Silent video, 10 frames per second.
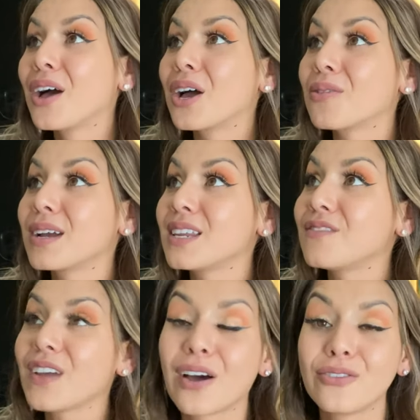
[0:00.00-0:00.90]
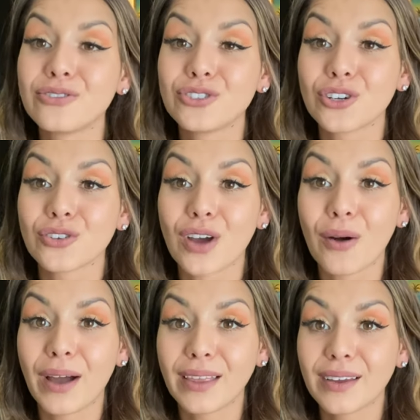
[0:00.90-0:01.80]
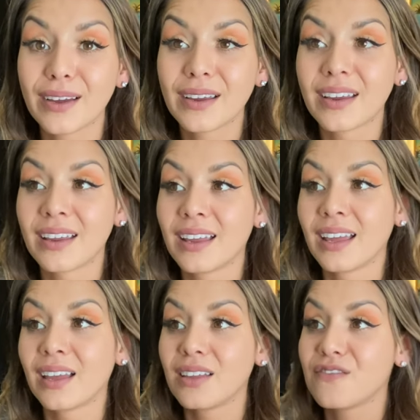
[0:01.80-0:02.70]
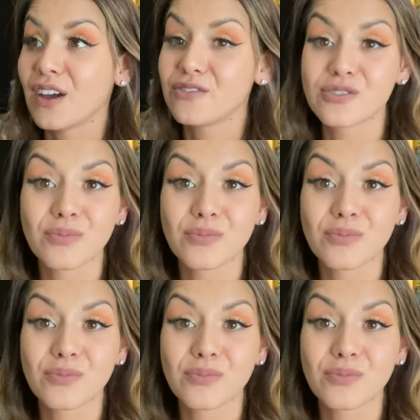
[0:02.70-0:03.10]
already found your Rottweiler, you found your